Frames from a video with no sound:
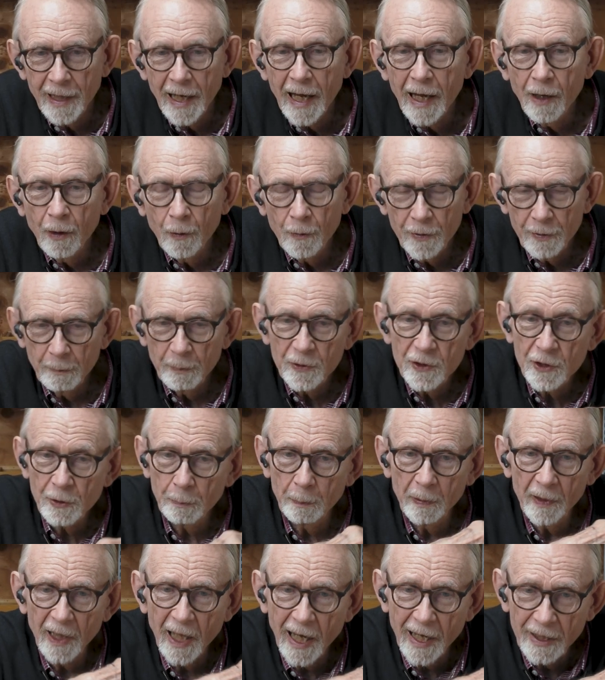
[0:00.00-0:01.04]
how the
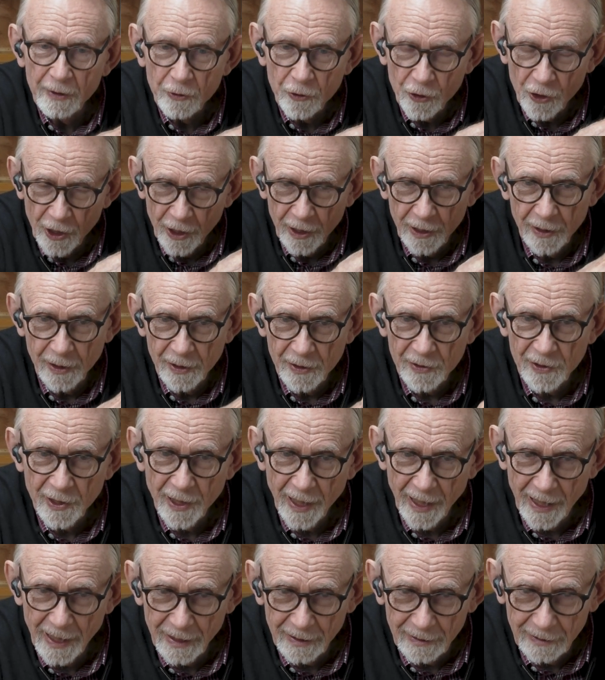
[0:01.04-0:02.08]
supply chain is
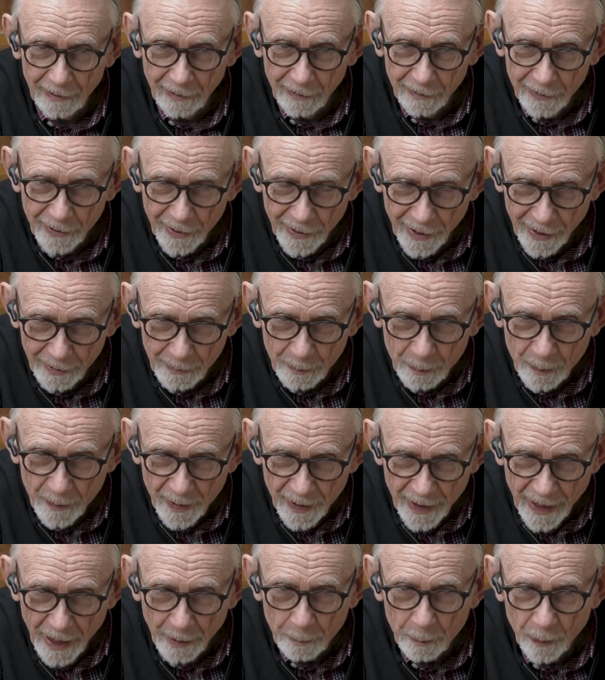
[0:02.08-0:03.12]
handled that
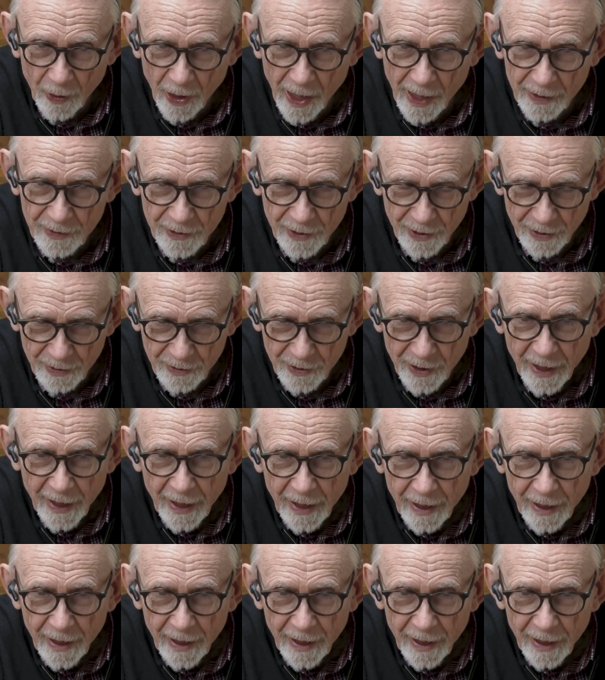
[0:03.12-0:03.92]
that process.